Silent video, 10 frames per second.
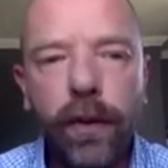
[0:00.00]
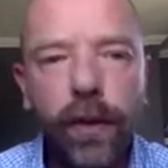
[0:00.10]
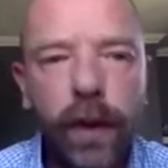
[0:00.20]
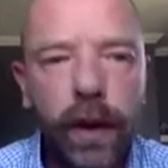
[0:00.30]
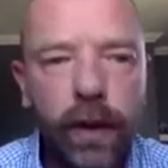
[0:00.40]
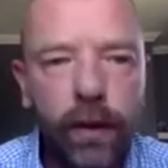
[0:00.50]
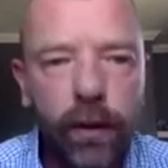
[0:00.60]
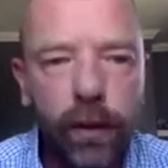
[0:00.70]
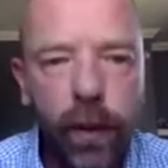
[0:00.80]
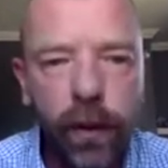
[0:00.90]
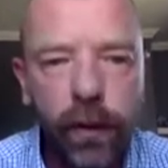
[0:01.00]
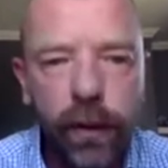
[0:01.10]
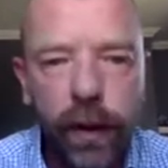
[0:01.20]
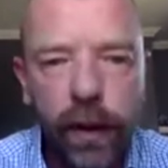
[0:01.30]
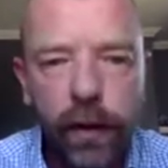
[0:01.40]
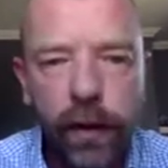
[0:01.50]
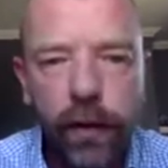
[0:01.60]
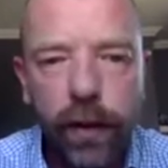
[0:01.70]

So if you click on just one single of these